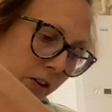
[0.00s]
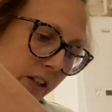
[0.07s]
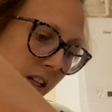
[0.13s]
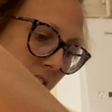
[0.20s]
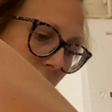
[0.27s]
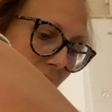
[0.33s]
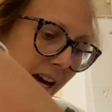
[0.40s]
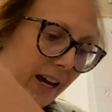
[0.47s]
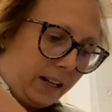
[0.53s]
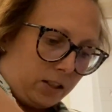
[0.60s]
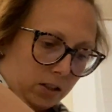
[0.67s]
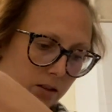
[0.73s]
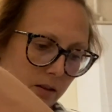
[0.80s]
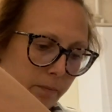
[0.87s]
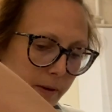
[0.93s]
need to
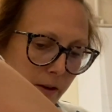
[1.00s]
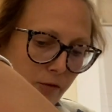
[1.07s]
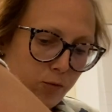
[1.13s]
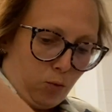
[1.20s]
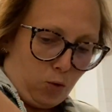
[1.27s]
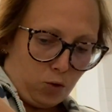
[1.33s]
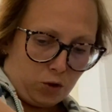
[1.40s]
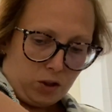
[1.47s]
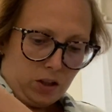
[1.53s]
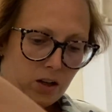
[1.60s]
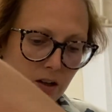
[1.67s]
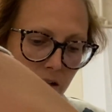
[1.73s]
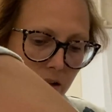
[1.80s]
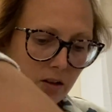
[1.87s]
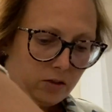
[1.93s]
add a bit of water,
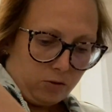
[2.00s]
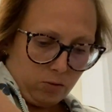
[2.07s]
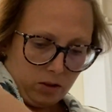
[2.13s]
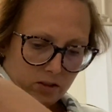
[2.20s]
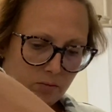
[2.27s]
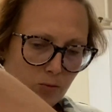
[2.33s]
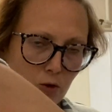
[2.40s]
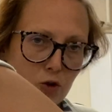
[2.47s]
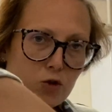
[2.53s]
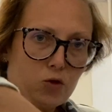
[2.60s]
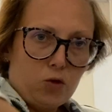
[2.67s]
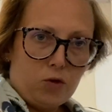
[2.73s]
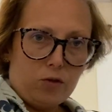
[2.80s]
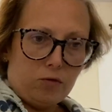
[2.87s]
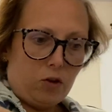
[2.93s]
otherwise I'm not
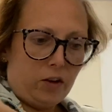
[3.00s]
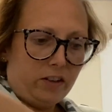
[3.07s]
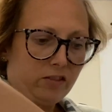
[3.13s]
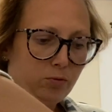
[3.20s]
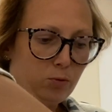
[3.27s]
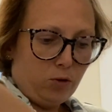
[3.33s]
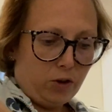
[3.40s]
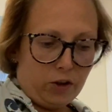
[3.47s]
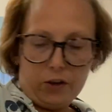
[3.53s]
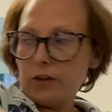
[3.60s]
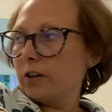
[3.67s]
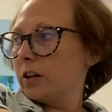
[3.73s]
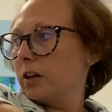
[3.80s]
sure the rice will cook.